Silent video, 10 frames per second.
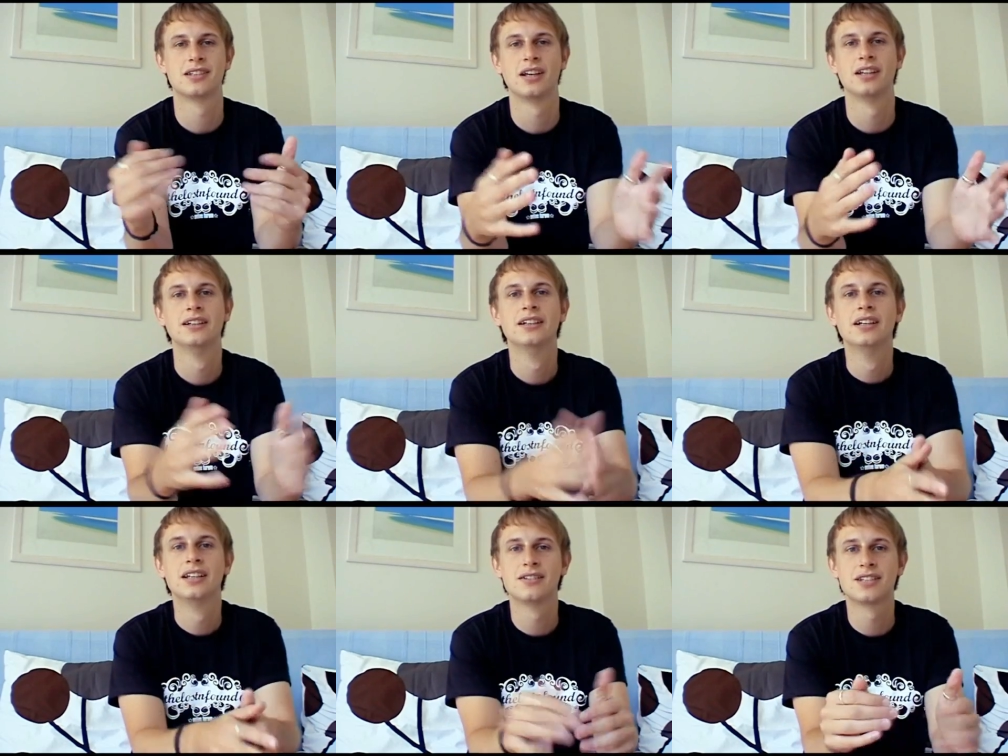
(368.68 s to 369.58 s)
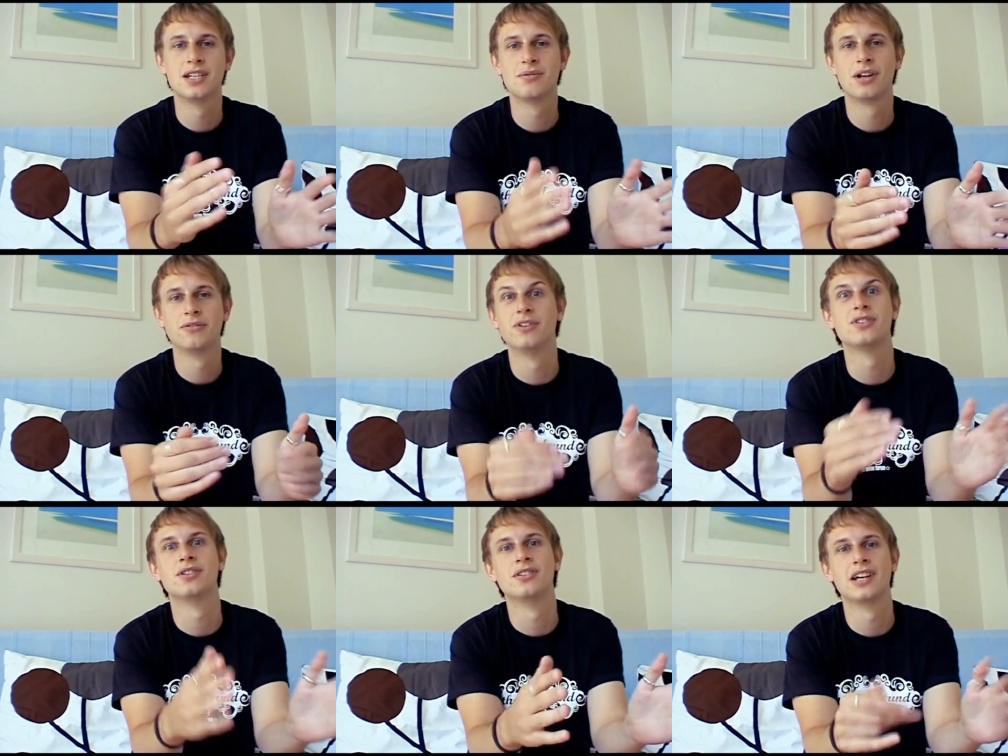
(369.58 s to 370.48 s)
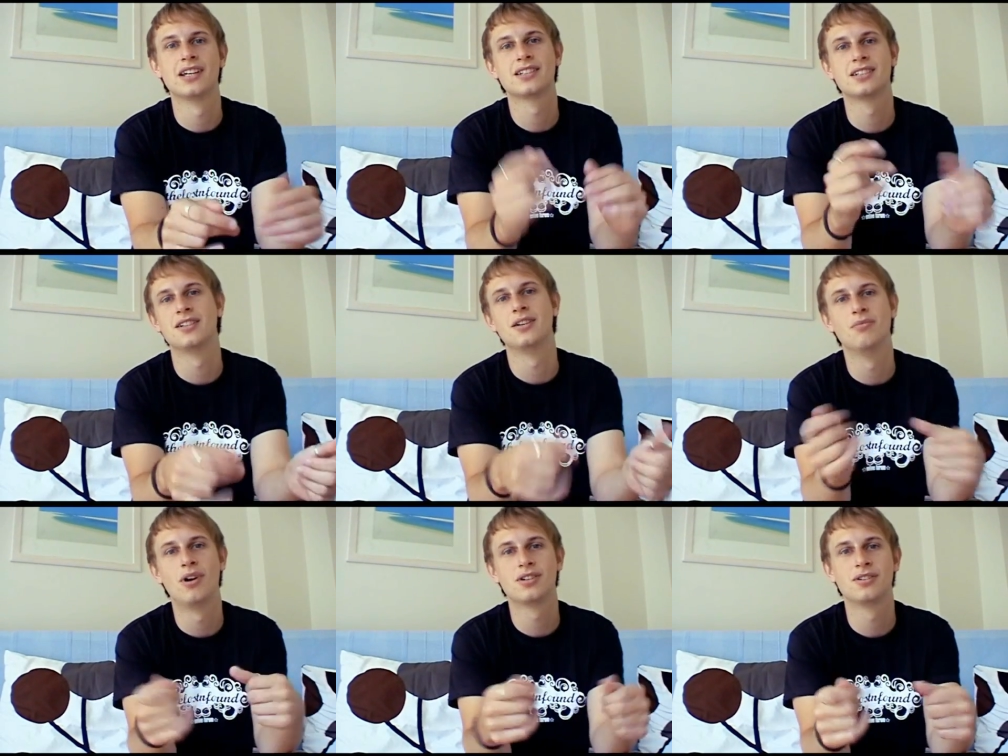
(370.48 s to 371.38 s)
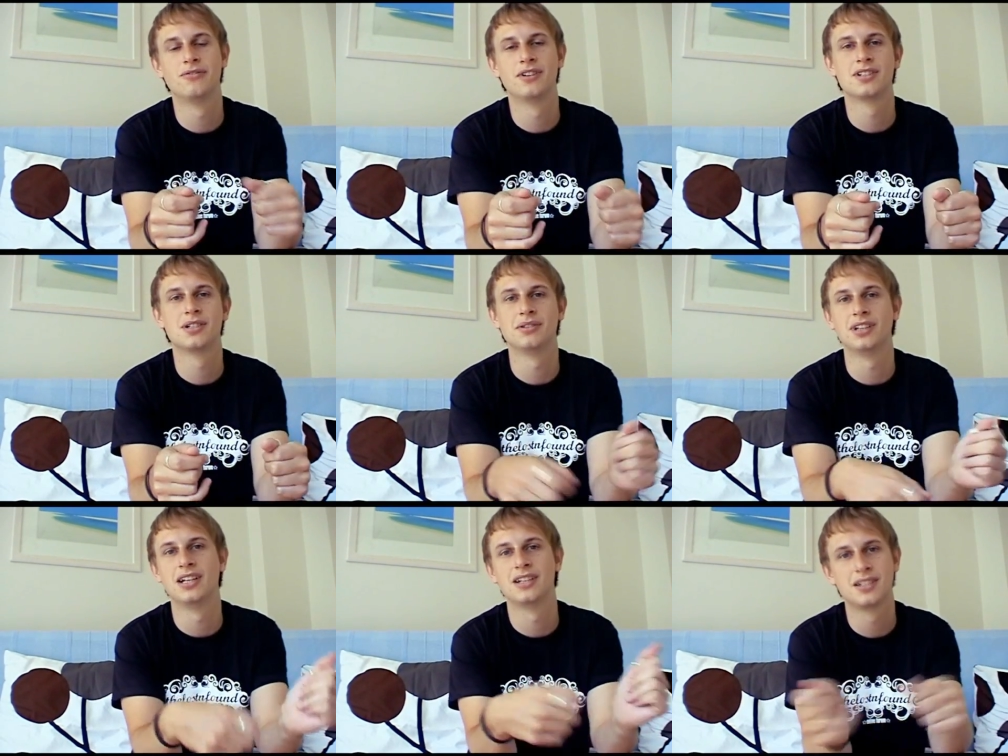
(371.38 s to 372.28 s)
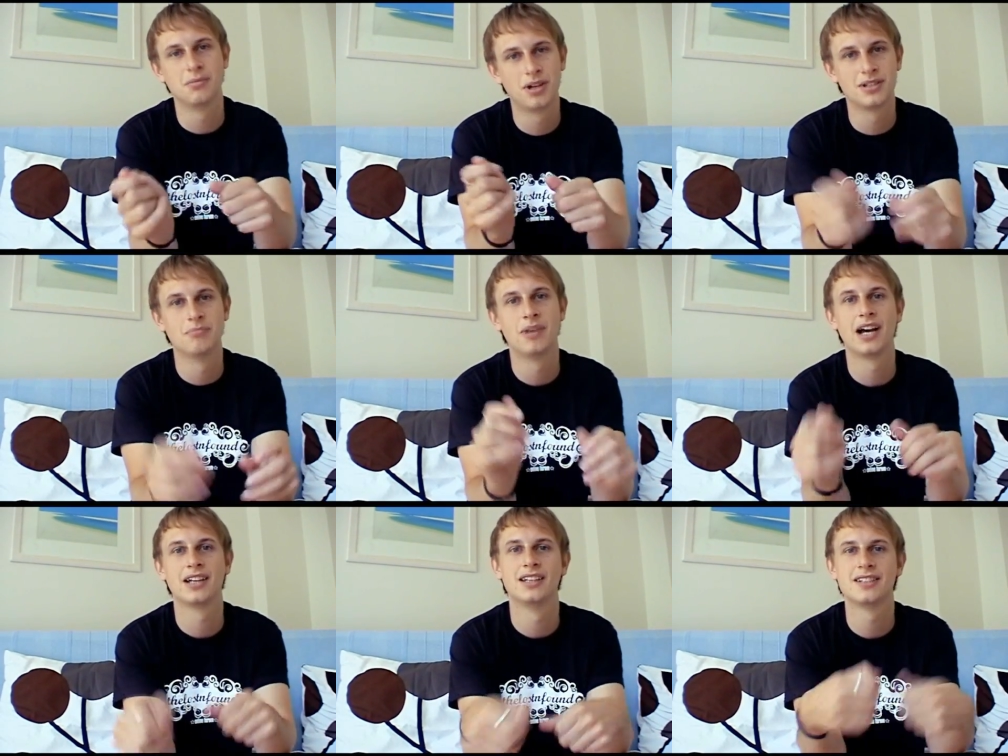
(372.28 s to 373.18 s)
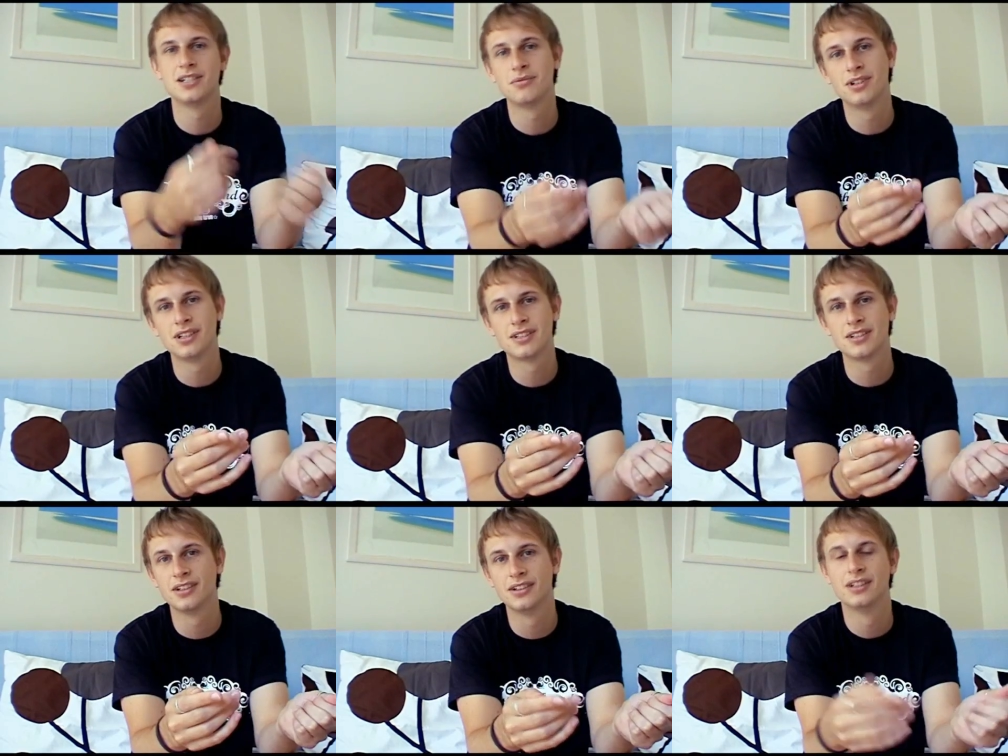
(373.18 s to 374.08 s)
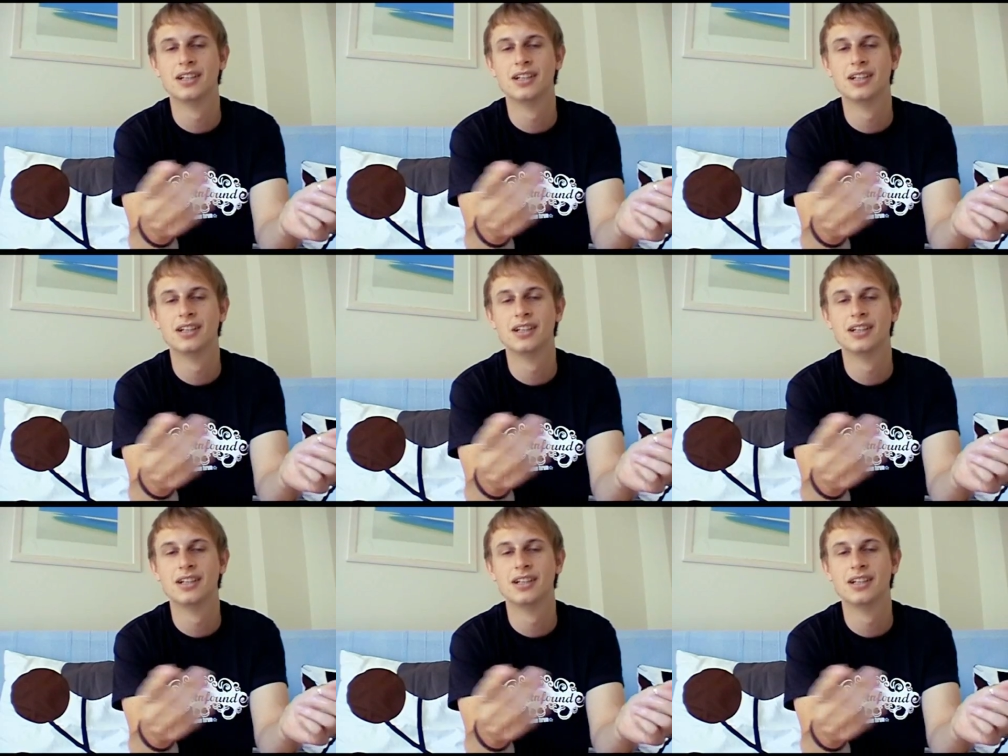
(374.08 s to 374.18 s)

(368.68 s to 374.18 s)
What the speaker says: So they'll send you out the first 2 discs, and you watch the first 2 on your list, and you post them back, and they send you another 2.